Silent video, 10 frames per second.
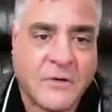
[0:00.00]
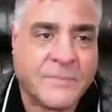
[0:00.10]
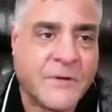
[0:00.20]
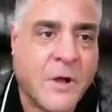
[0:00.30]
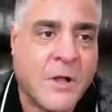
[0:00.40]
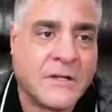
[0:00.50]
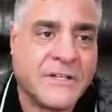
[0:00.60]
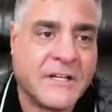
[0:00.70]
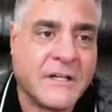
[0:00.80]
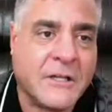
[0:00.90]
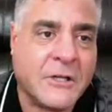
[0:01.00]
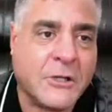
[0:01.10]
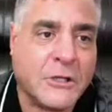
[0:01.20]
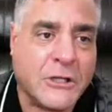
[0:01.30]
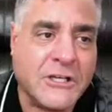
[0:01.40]
Crypto Hawk did a
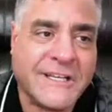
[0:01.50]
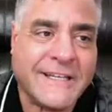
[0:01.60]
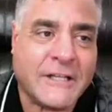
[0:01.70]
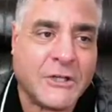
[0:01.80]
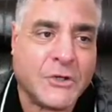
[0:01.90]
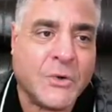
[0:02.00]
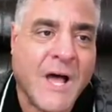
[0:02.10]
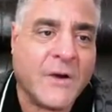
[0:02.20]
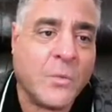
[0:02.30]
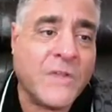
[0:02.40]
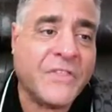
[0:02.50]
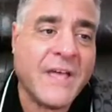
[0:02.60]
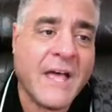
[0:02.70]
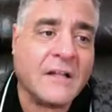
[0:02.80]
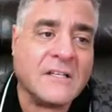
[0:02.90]
little looky loo on what the
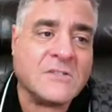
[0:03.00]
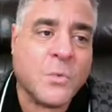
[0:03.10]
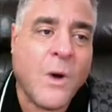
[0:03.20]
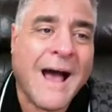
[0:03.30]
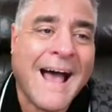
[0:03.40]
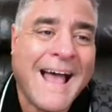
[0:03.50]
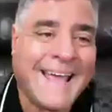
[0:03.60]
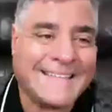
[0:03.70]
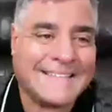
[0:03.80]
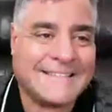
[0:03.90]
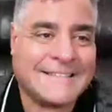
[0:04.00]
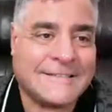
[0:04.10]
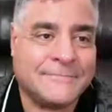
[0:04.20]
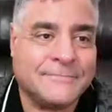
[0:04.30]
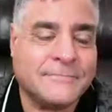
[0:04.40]
hell is wise.
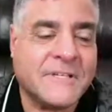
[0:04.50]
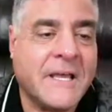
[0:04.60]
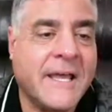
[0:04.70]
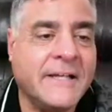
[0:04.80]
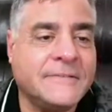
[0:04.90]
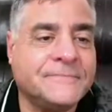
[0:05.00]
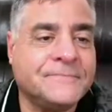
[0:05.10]
Okay.